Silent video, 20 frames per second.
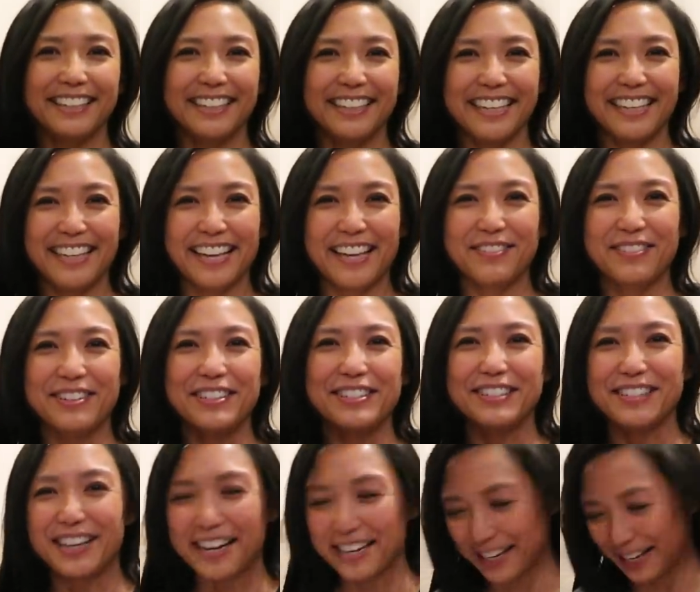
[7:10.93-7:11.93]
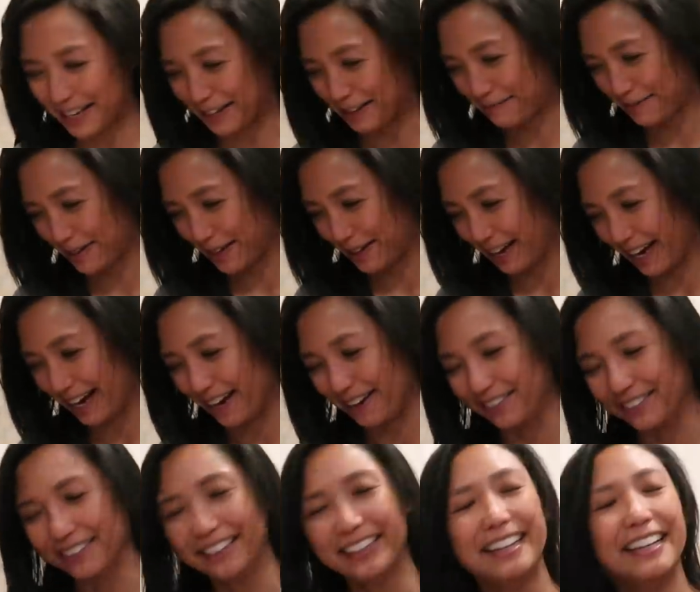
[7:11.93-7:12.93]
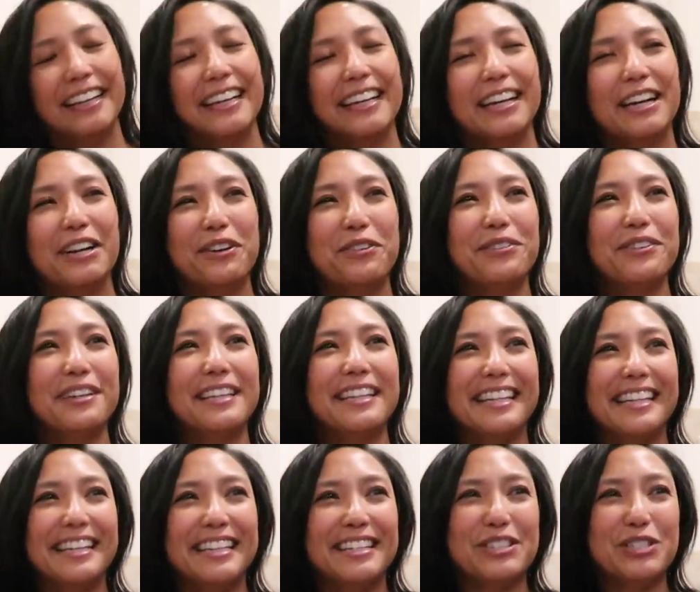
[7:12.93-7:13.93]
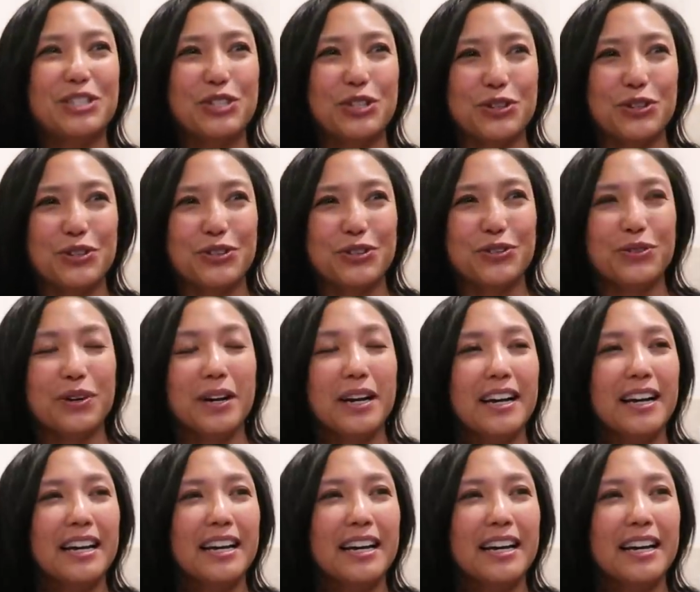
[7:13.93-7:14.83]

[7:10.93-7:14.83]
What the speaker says: and we were talking about how we needed to,